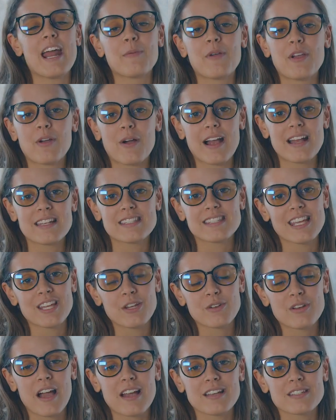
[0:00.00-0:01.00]
Anyway, guys,
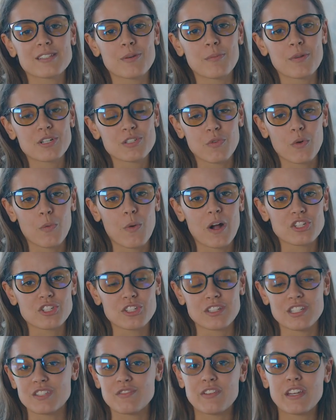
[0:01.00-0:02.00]
thank you guys so much for
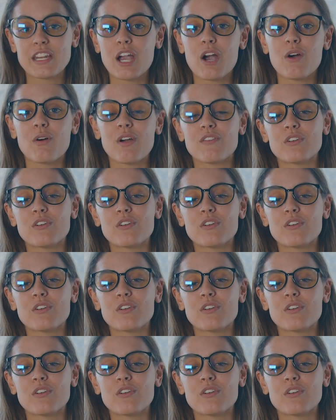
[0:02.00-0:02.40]
watching this video.